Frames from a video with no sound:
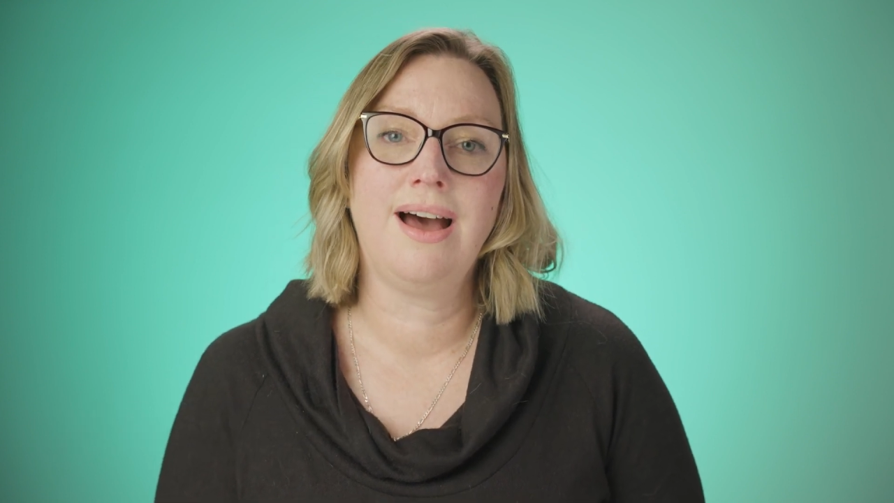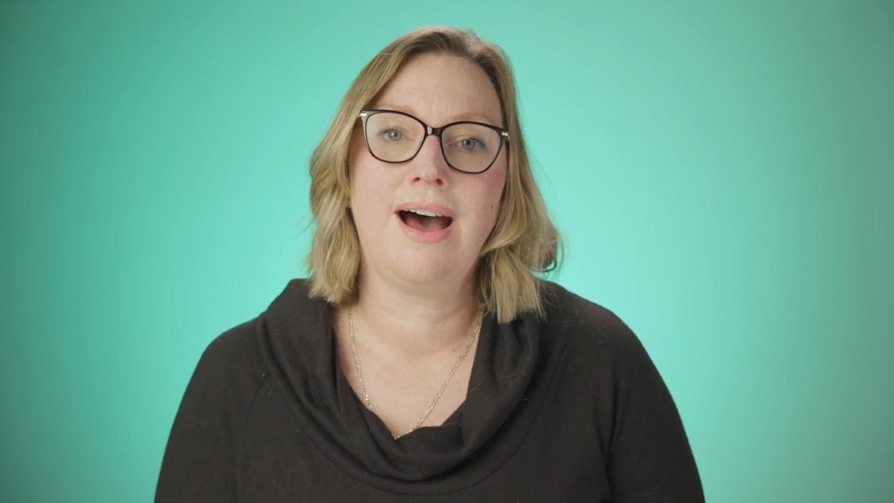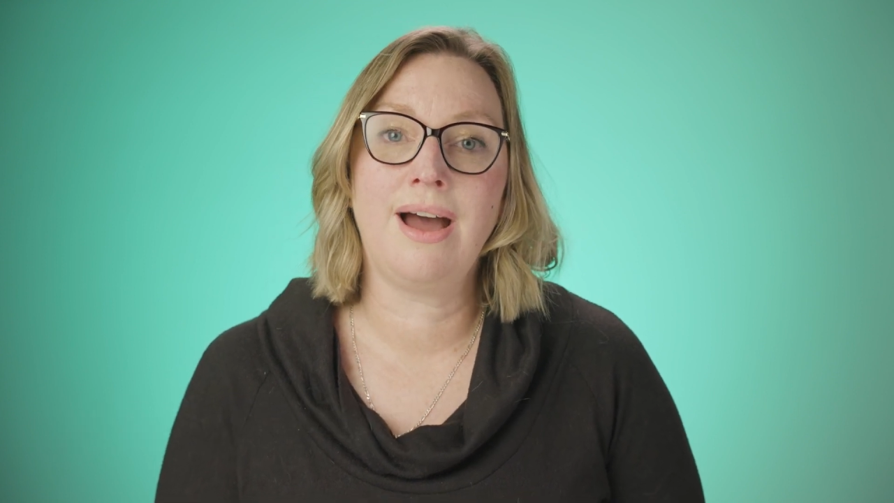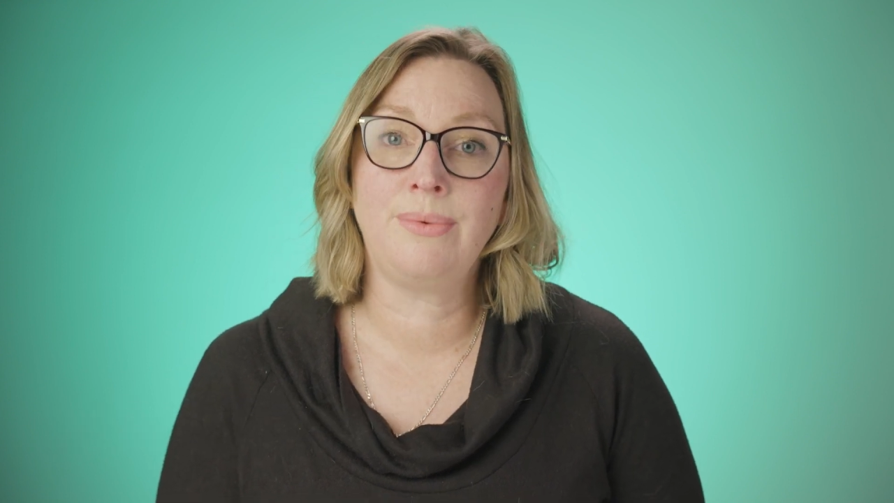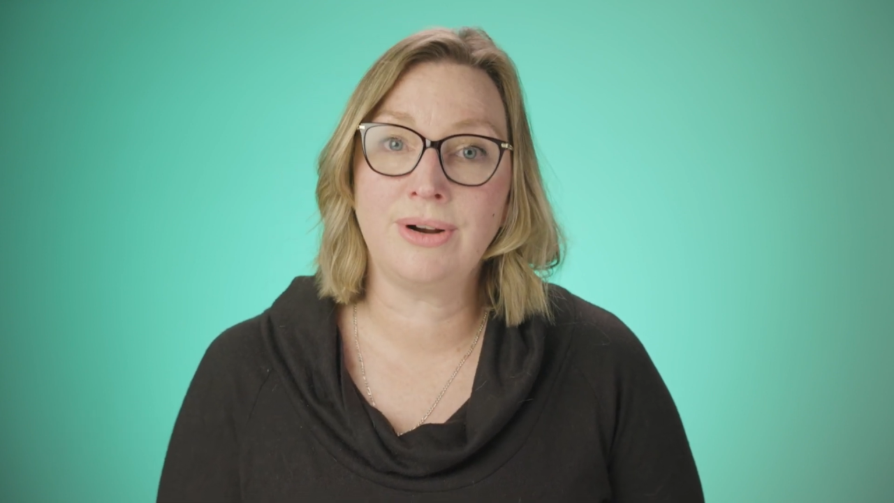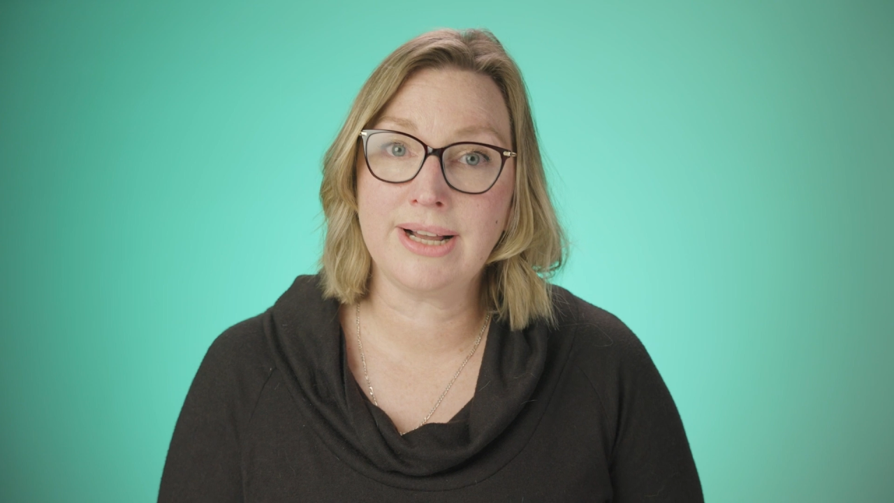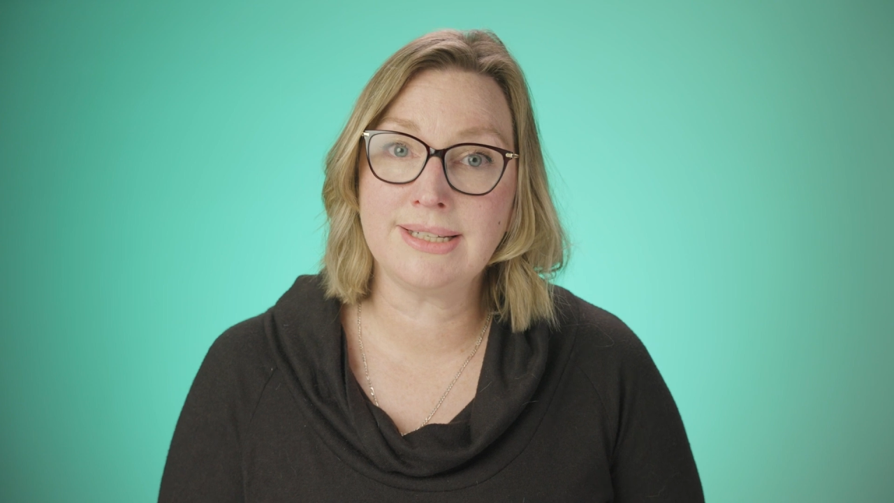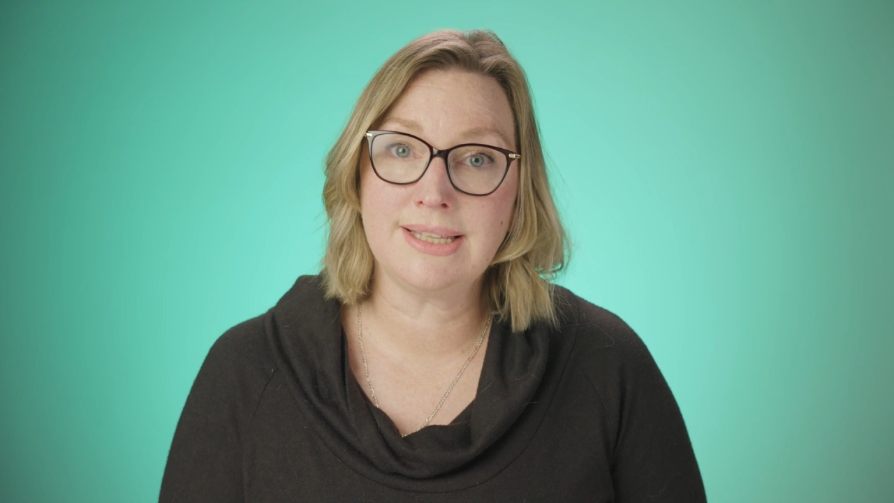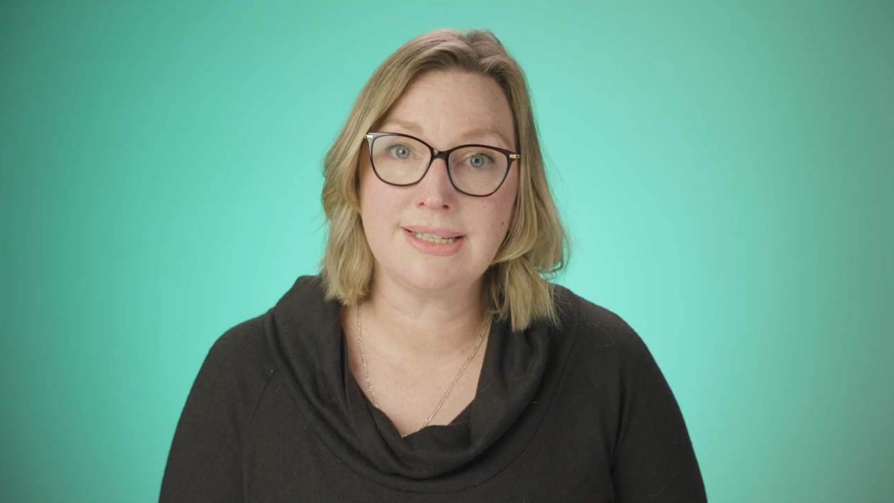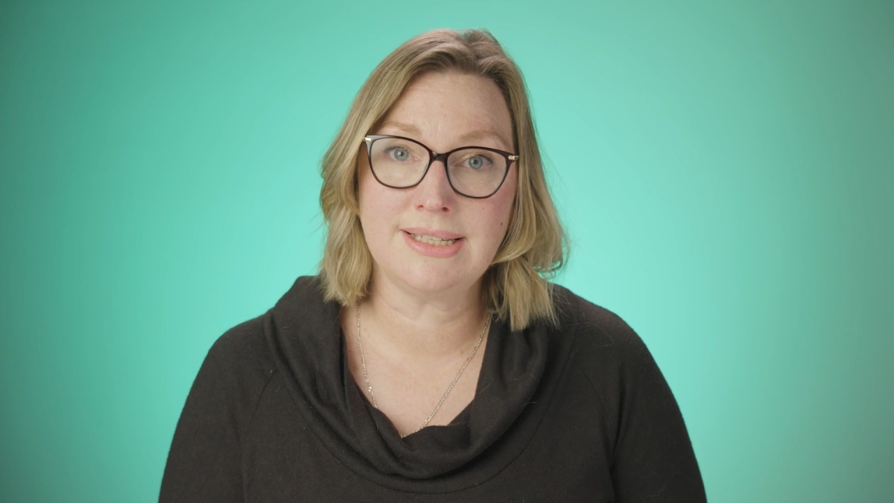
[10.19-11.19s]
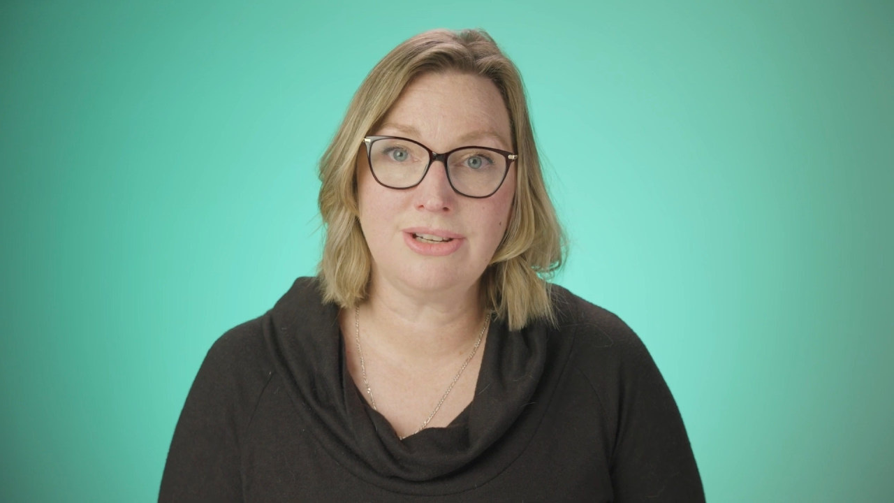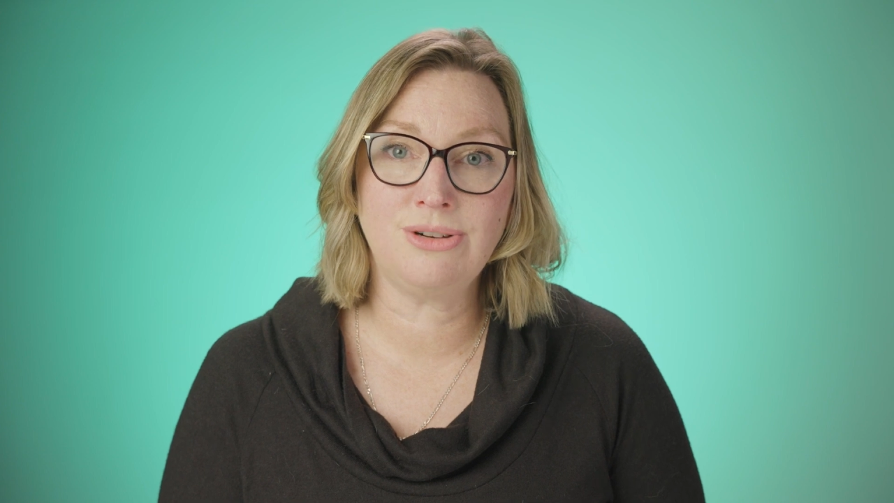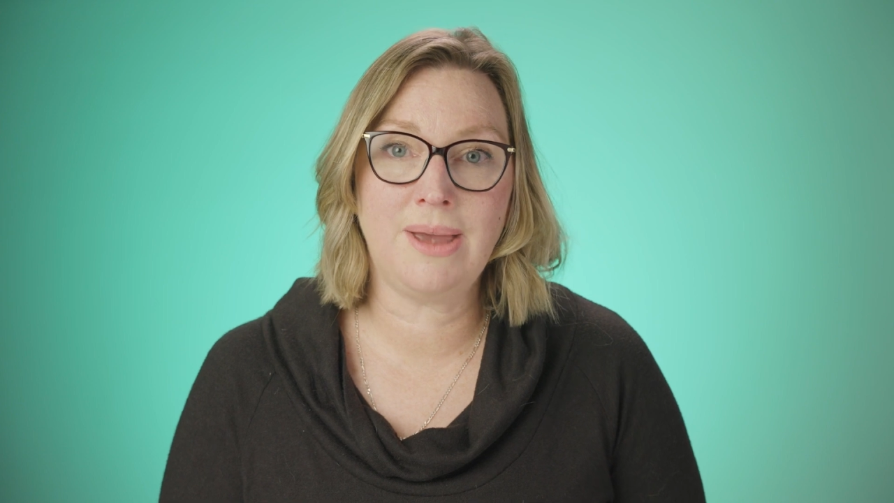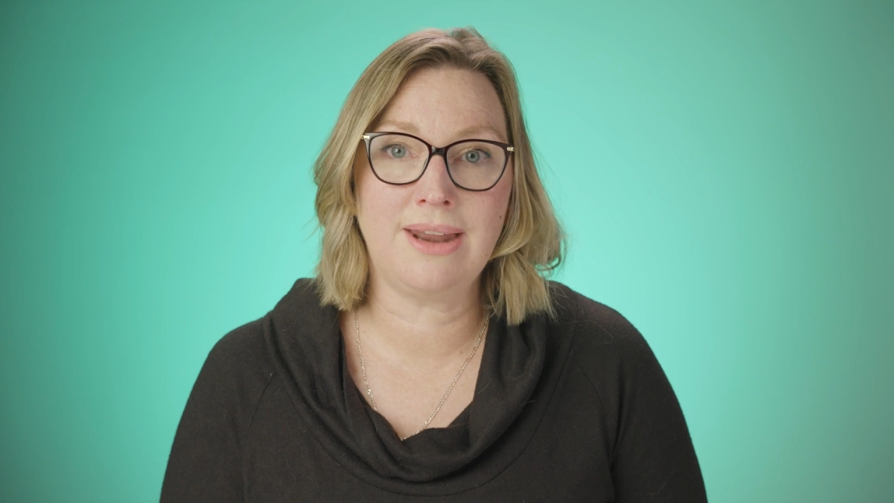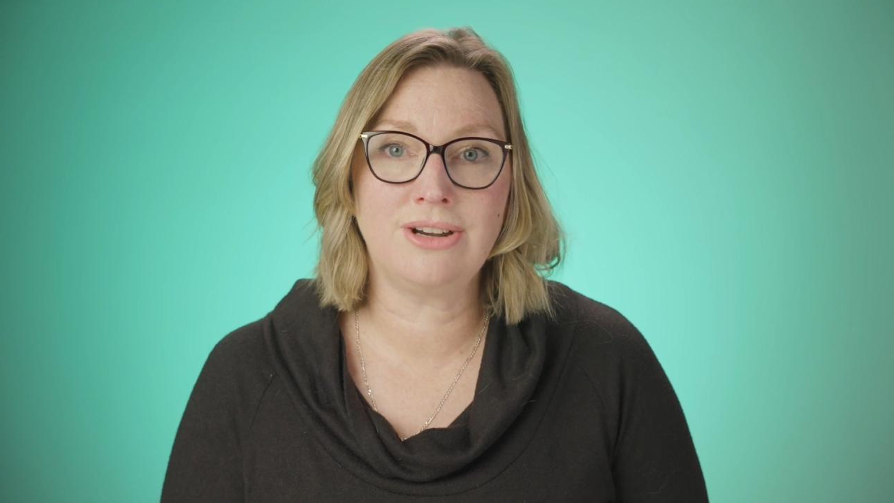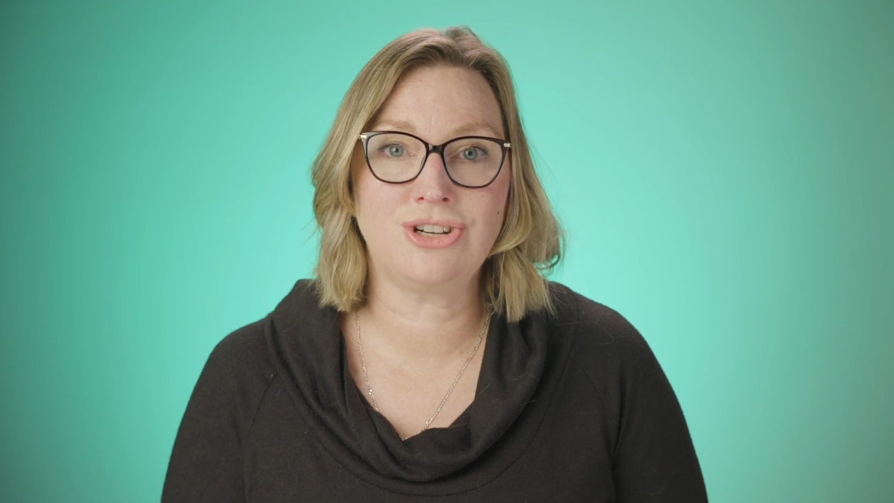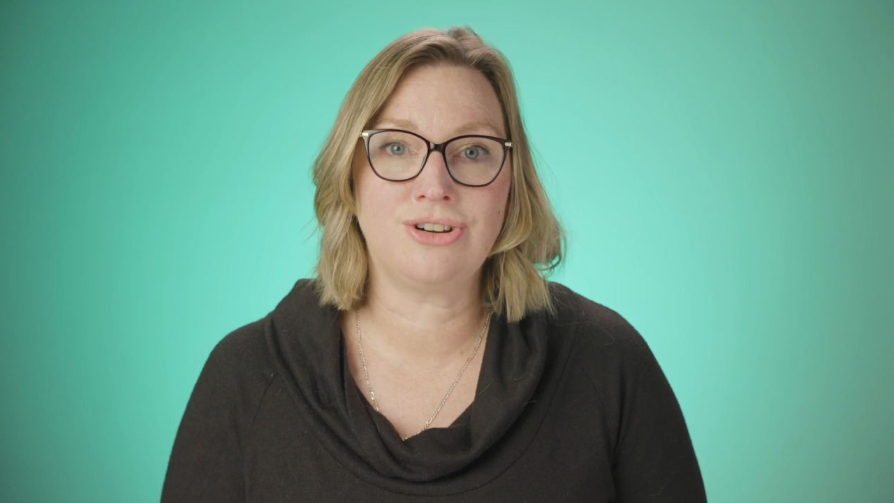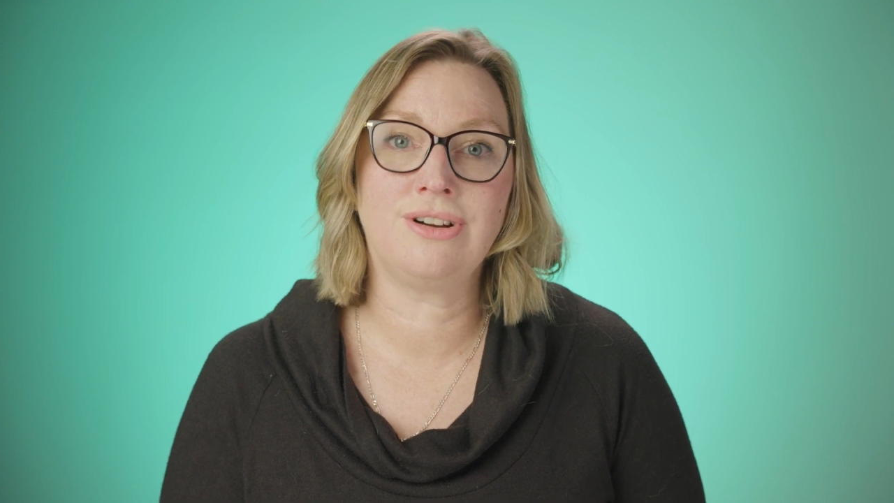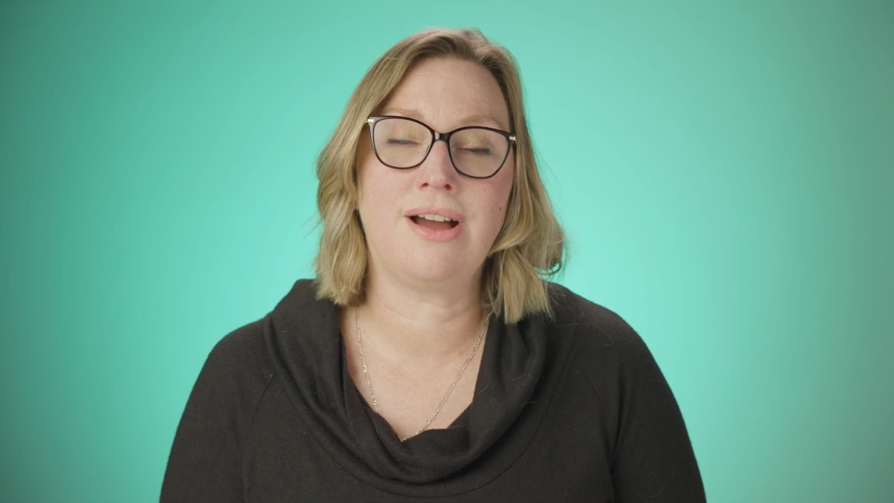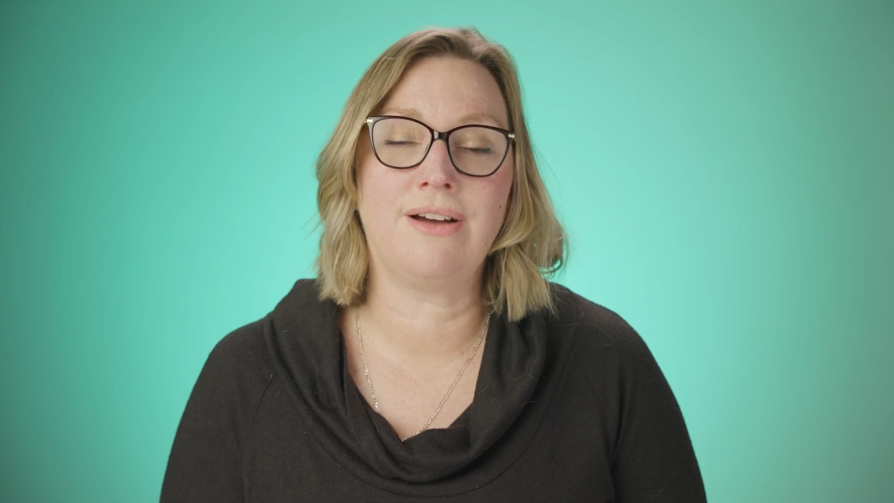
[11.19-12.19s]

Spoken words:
I work as the Senior Manager